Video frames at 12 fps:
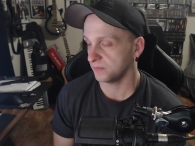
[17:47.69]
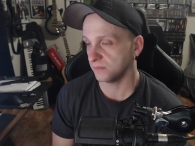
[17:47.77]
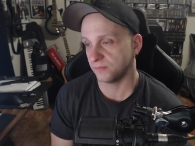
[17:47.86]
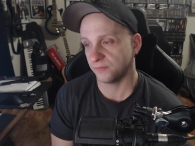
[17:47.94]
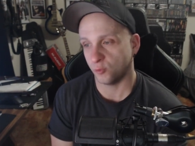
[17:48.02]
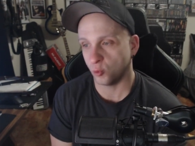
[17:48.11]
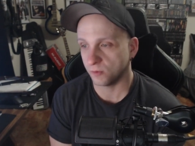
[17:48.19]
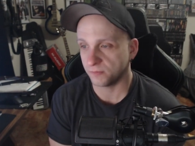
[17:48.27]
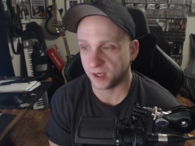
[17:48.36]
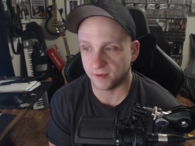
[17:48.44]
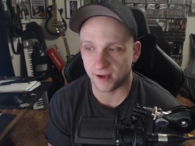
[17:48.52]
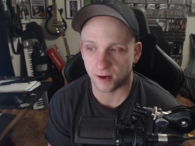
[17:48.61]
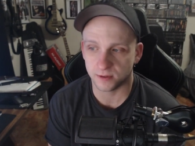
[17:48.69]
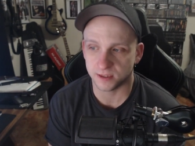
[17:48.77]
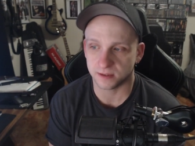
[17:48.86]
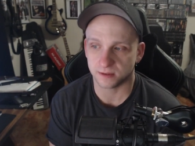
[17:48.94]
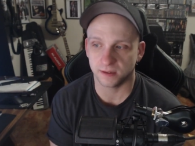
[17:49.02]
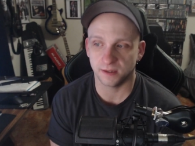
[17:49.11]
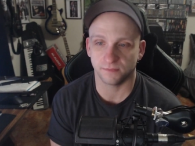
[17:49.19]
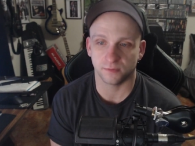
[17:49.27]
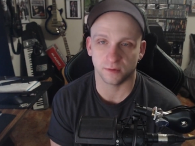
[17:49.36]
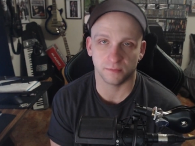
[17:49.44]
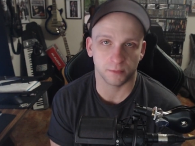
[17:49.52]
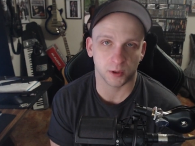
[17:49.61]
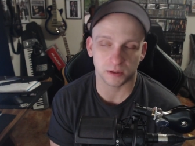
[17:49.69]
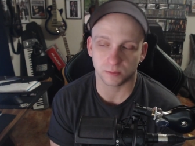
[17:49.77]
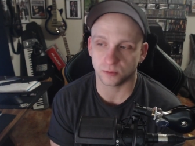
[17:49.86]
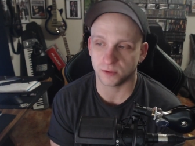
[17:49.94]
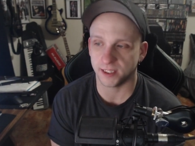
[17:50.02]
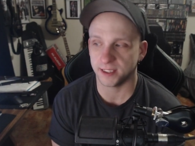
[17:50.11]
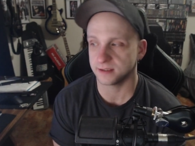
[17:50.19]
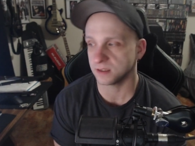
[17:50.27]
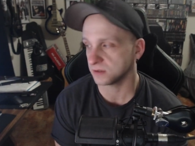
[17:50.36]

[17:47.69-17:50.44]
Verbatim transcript: four or five hours of sleep for multiple days.